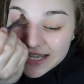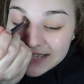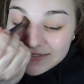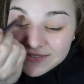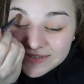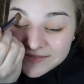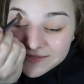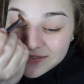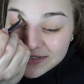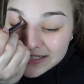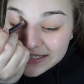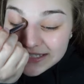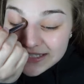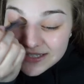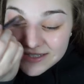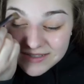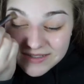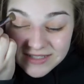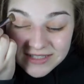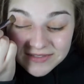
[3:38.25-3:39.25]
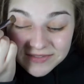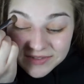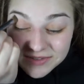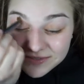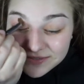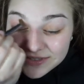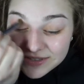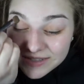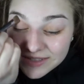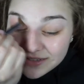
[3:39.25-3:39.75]
I've been wanting to do this for
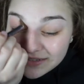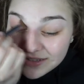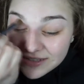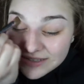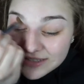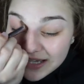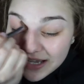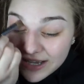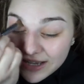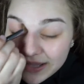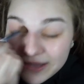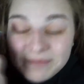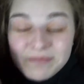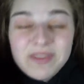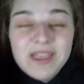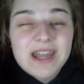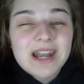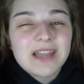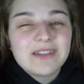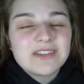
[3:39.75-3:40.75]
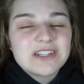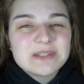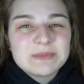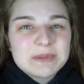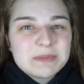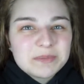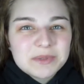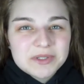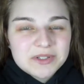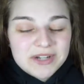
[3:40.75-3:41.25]
a really long time, and I've just
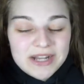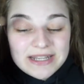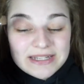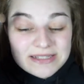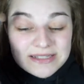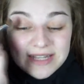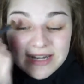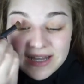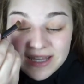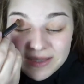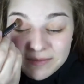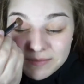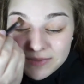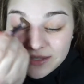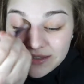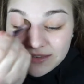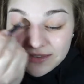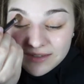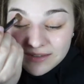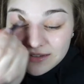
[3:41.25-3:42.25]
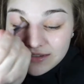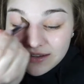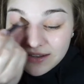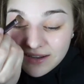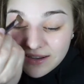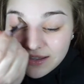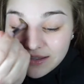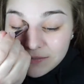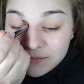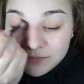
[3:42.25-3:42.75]
been procrastinating and being like,
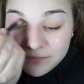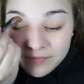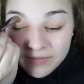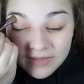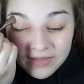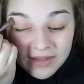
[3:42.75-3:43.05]
nah,